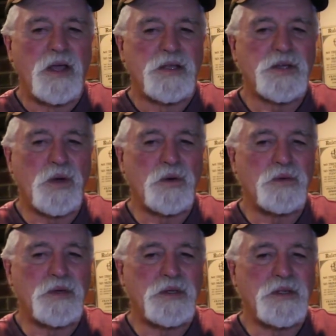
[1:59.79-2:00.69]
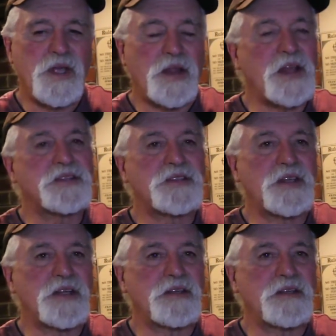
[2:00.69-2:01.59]
So yeah, that's
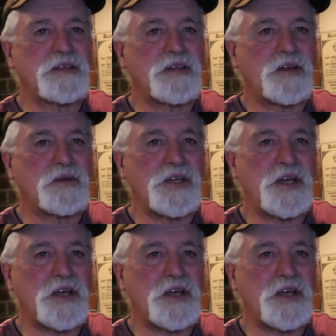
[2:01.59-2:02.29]
that. You know, in a